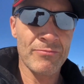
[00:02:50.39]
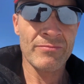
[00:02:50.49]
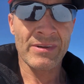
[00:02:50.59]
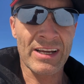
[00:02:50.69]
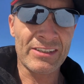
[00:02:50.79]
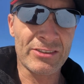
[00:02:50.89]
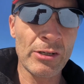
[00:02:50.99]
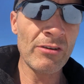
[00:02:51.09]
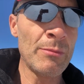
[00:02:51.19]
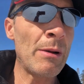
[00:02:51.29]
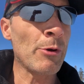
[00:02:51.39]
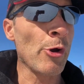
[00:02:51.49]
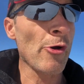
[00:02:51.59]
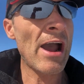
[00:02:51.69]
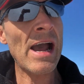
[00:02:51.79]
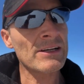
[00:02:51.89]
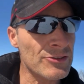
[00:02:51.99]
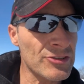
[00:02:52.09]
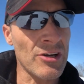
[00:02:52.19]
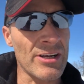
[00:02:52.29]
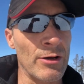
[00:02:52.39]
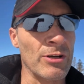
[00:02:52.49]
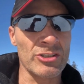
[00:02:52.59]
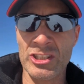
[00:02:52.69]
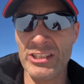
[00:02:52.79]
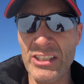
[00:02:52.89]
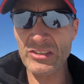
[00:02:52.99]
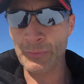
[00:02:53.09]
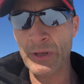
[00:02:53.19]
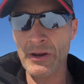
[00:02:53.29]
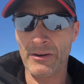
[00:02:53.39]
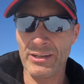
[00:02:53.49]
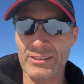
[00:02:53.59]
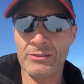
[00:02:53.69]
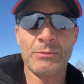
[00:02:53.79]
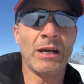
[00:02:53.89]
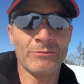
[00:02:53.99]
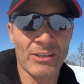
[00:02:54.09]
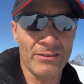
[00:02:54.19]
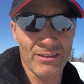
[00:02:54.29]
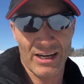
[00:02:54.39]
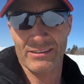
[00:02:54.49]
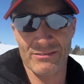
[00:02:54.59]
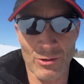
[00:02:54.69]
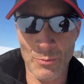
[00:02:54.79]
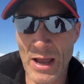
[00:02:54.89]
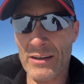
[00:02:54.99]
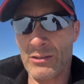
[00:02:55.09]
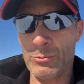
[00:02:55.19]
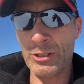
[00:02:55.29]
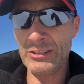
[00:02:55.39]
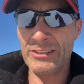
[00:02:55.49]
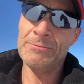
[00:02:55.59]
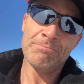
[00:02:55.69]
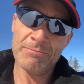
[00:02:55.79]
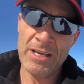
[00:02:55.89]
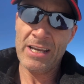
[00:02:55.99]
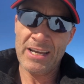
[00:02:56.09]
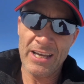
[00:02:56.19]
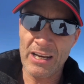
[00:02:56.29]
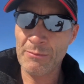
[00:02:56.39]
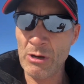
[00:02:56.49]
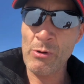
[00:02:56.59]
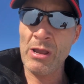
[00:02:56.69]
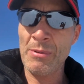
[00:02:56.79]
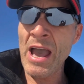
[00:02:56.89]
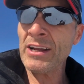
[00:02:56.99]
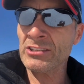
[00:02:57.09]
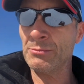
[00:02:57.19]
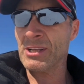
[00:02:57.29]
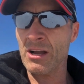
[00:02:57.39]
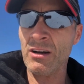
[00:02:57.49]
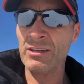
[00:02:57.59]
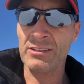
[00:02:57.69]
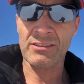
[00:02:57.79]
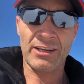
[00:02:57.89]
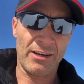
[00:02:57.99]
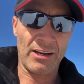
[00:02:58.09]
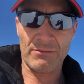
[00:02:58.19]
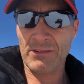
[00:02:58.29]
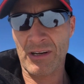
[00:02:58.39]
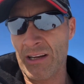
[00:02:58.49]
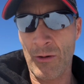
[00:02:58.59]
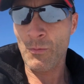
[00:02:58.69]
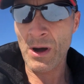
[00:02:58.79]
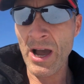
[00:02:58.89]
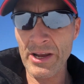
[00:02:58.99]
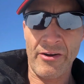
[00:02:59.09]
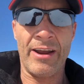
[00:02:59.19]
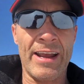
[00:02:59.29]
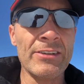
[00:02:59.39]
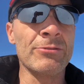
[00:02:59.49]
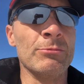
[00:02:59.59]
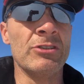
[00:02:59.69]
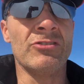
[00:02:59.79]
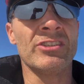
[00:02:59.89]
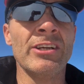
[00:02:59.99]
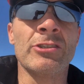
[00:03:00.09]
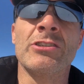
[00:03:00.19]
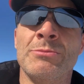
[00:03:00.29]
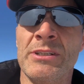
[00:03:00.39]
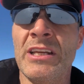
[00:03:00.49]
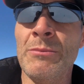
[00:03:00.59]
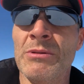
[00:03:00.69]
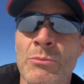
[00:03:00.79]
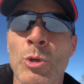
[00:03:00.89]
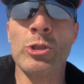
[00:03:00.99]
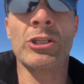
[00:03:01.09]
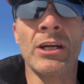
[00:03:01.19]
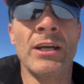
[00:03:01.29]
And I can still remember her ass stuck out because she'd disappear. Like sometimes I'd go back to the woods, and on my way back, she'd be gone. Like, and I'd go by her, I guess, and wouldn't see her. She'd be deep in the bush.